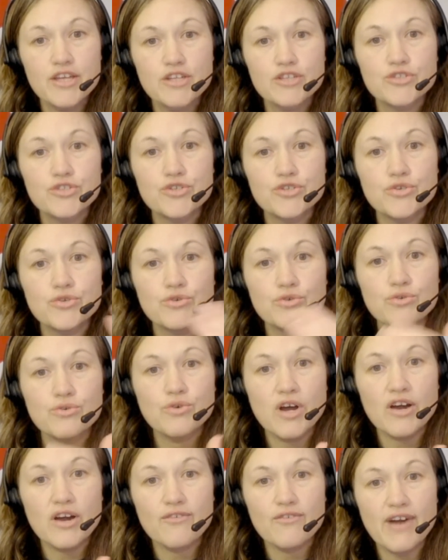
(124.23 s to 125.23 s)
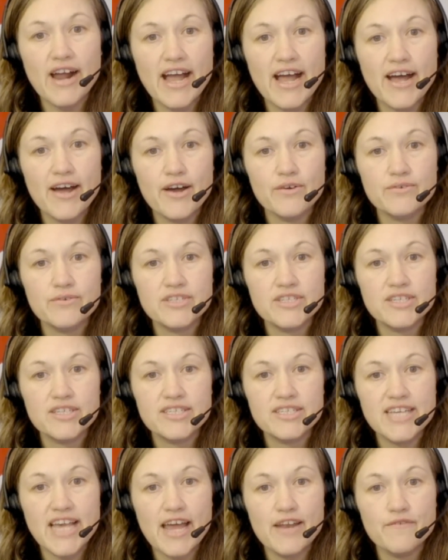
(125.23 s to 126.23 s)
to around
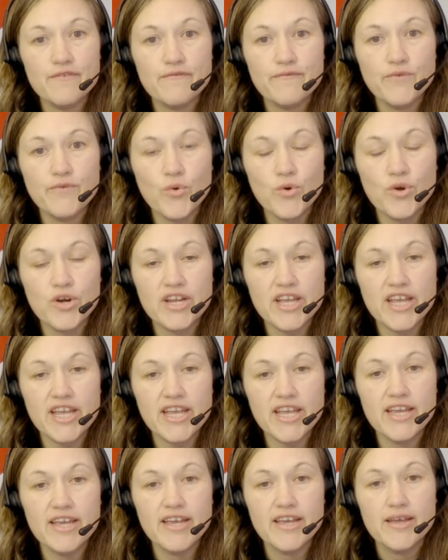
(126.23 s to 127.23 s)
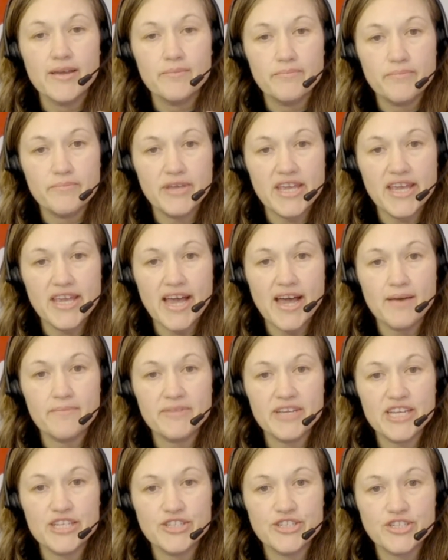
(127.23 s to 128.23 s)
10:40 p.m.
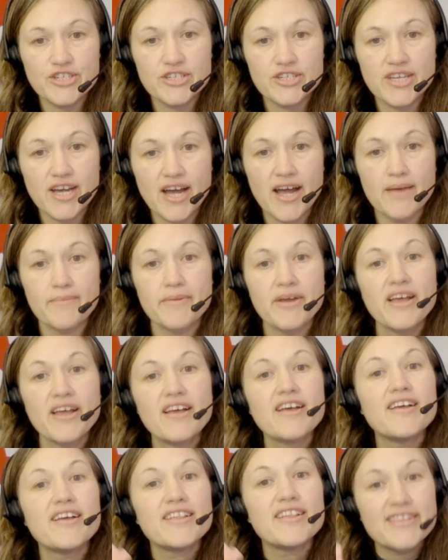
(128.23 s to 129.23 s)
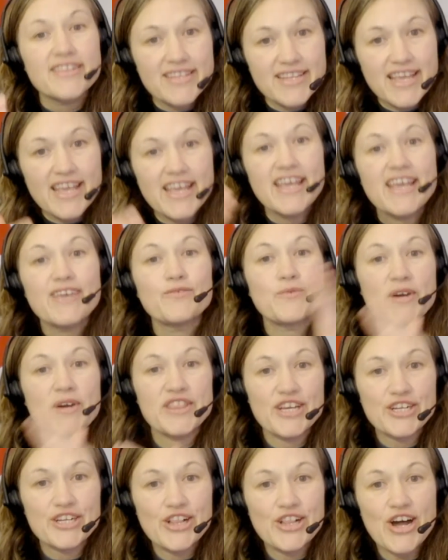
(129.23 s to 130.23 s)
Eastern Time. When
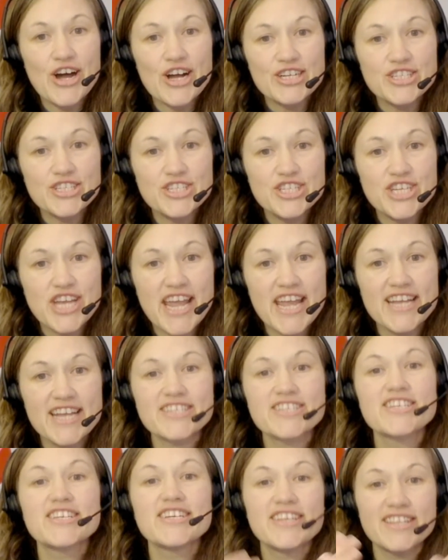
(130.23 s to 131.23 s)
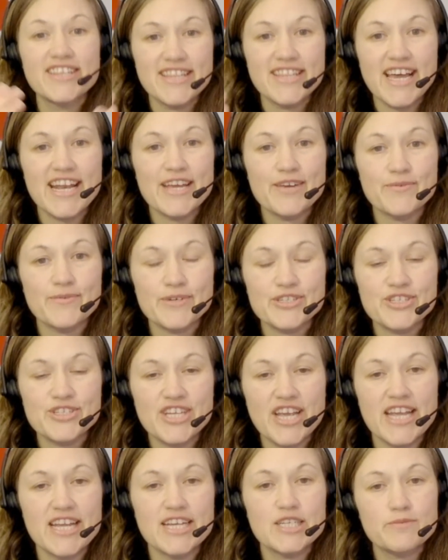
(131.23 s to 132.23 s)
the clocks change, then it will
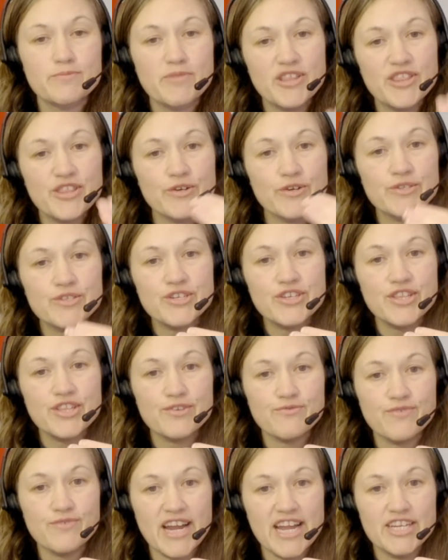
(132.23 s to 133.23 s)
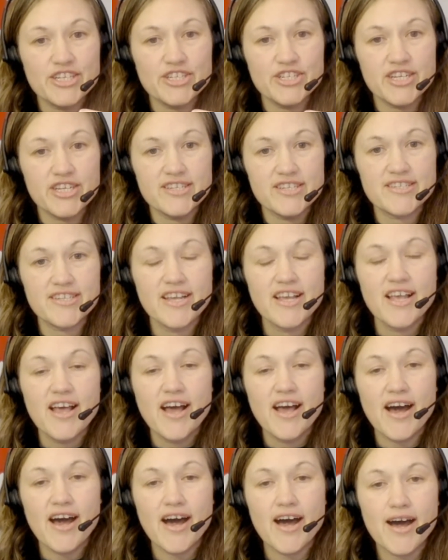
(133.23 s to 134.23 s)
change, but those are the ranges.
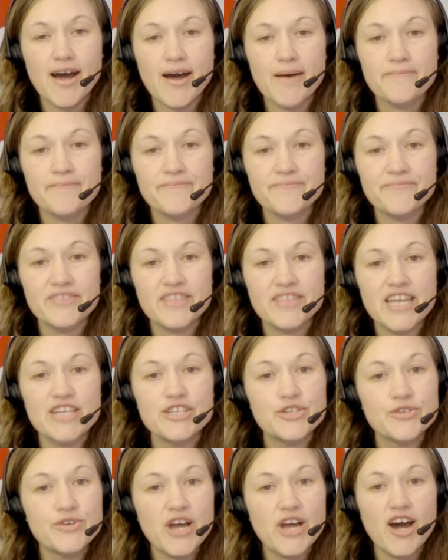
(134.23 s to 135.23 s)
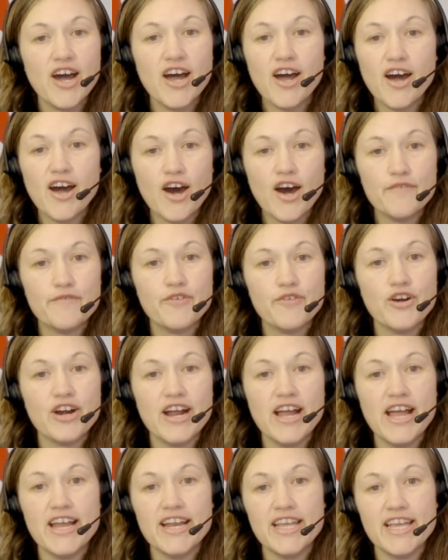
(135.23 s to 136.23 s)
They do not offer
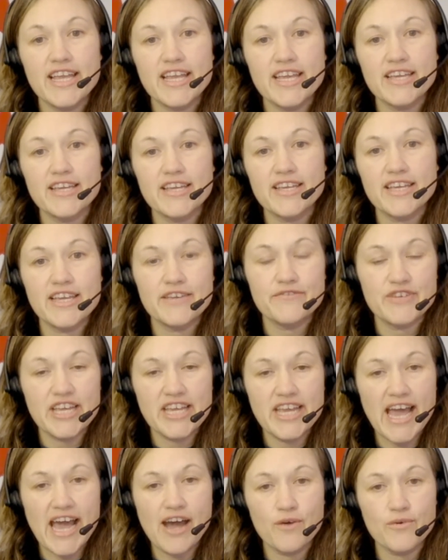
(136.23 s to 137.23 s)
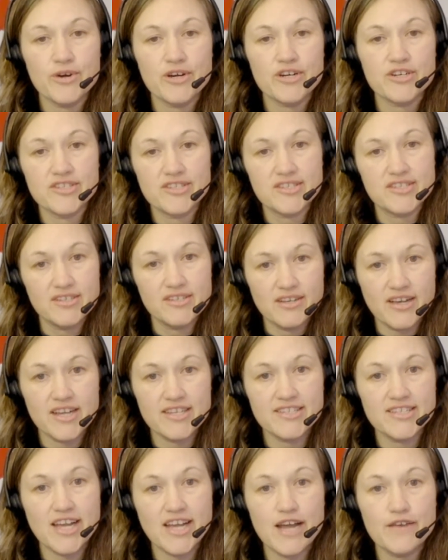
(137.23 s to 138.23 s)
any evening hours
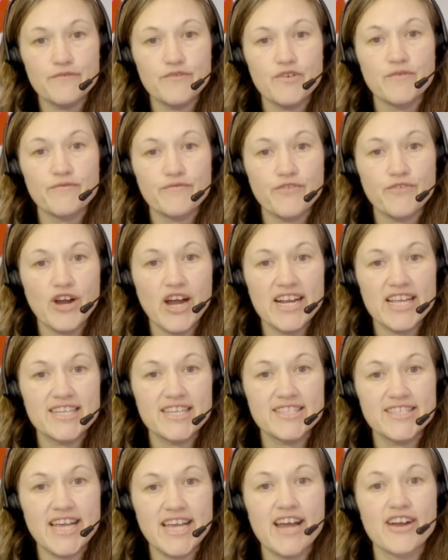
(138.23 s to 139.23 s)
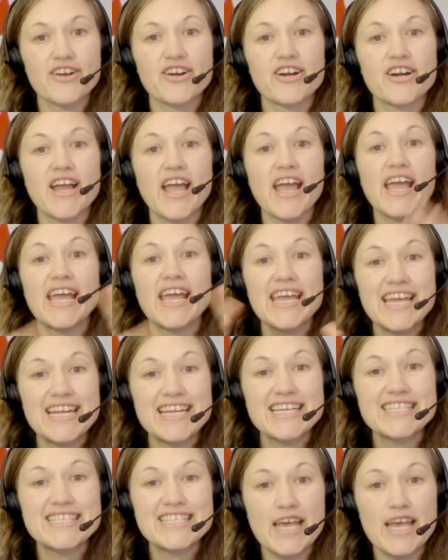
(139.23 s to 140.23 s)
aside from Friday and Saturday in
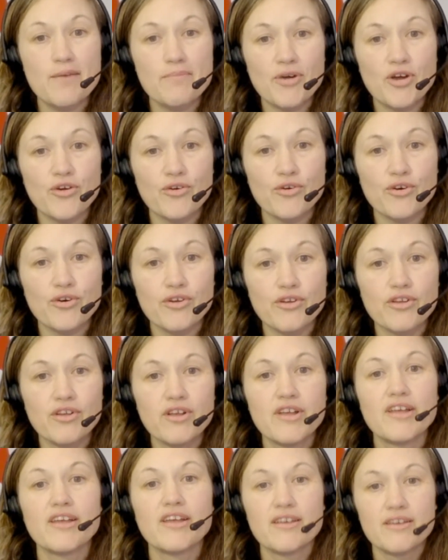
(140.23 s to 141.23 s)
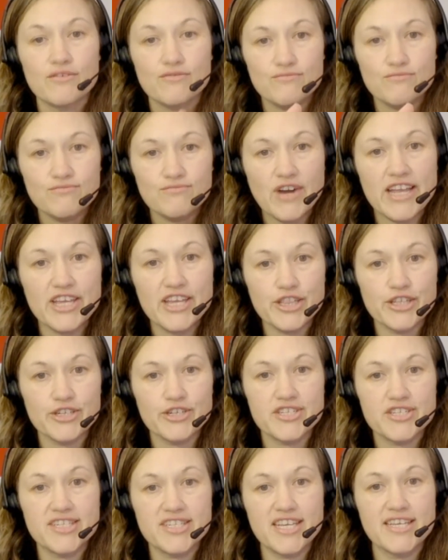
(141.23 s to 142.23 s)
a typical regular
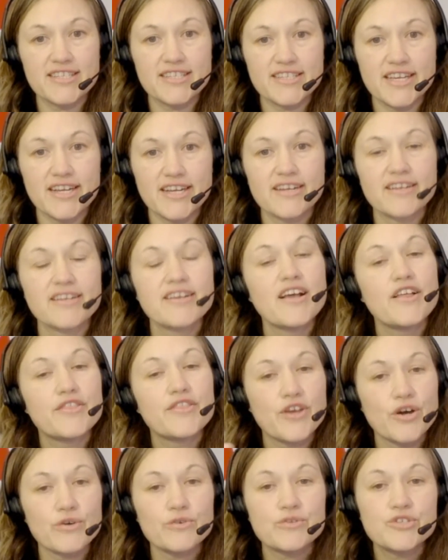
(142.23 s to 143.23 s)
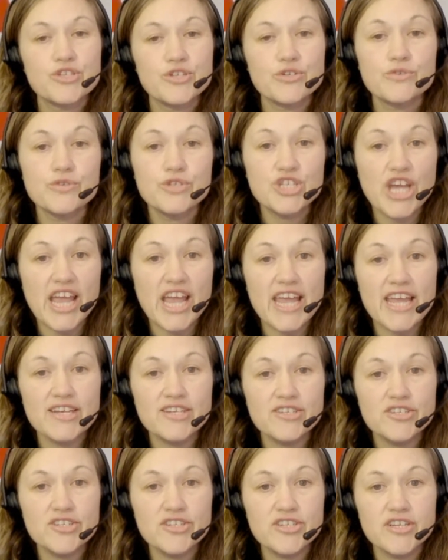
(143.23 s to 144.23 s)
season. Those do
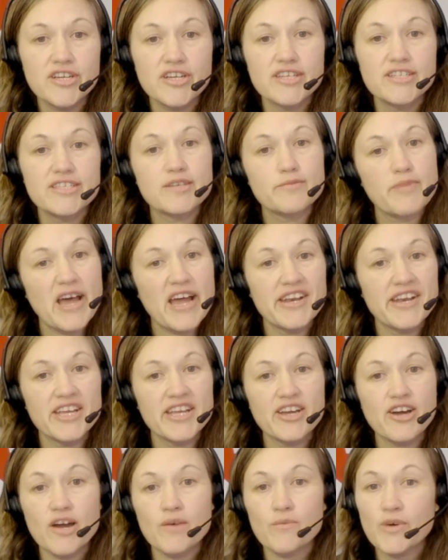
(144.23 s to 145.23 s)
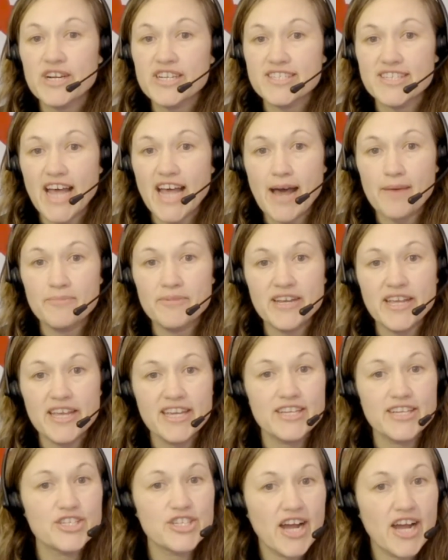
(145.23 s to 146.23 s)
change depending on what is
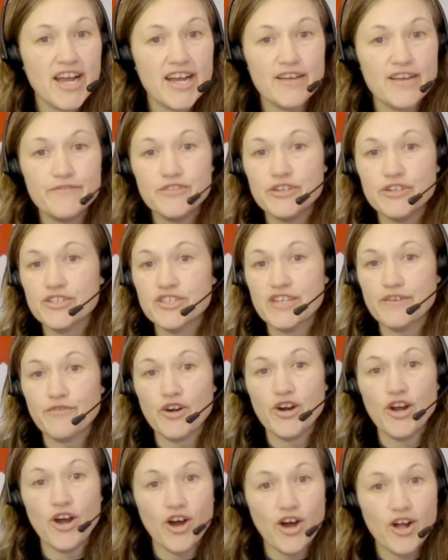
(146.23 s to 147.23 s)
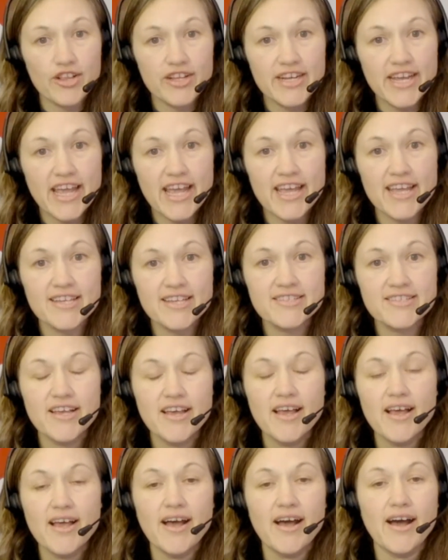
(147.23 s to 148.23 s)
happening in China. If there's different holidays,
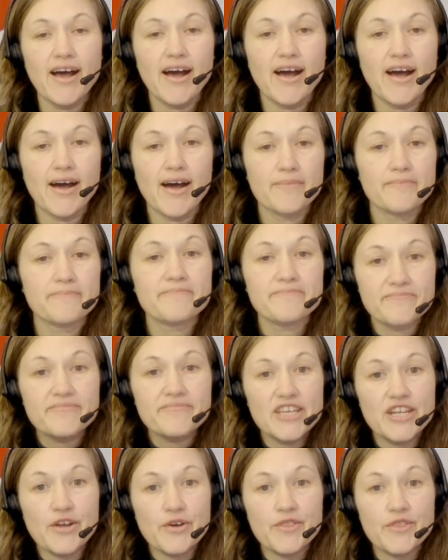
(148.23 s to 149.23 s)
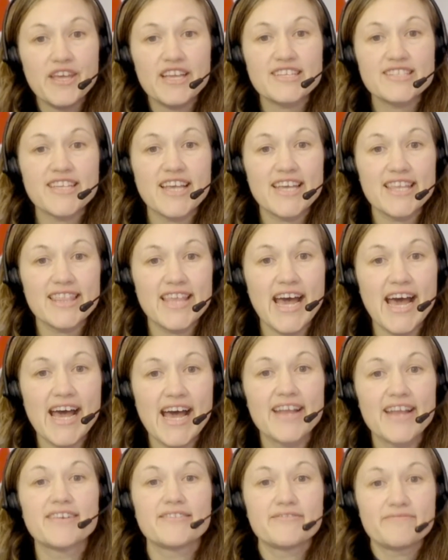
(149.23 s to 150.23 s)
things like
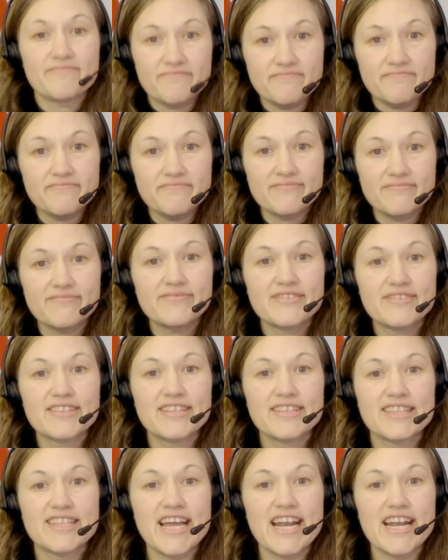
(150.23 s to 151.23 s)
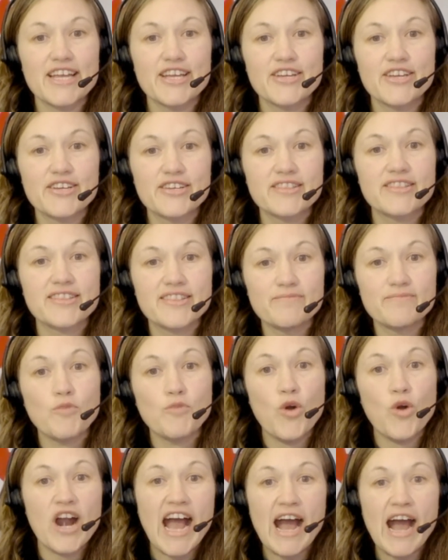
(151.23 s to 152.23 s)
that, then
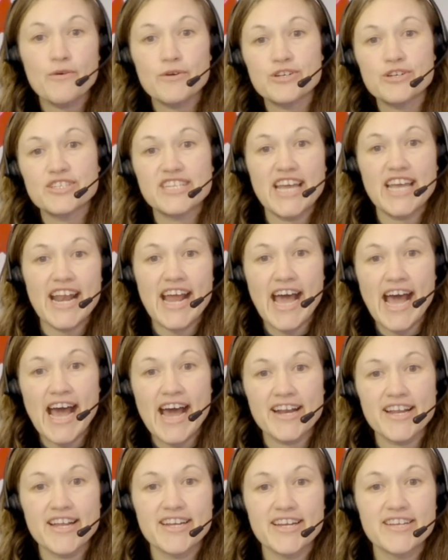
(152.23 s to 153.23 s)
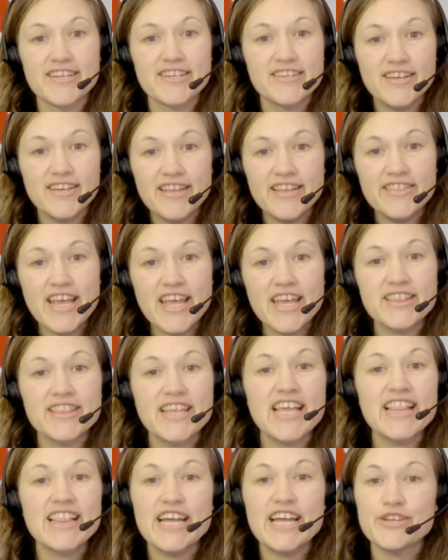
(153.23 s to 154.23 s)
more hours get added, and they
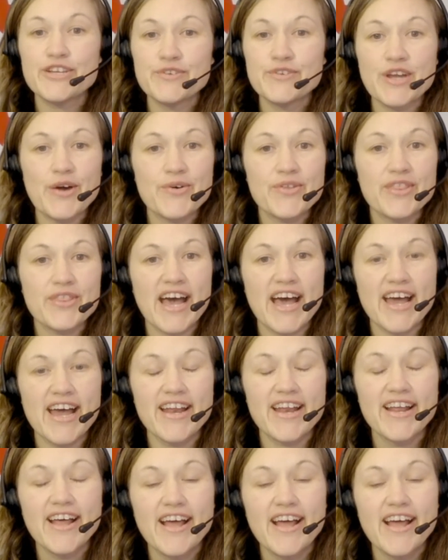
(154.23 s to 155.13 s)
let you know that.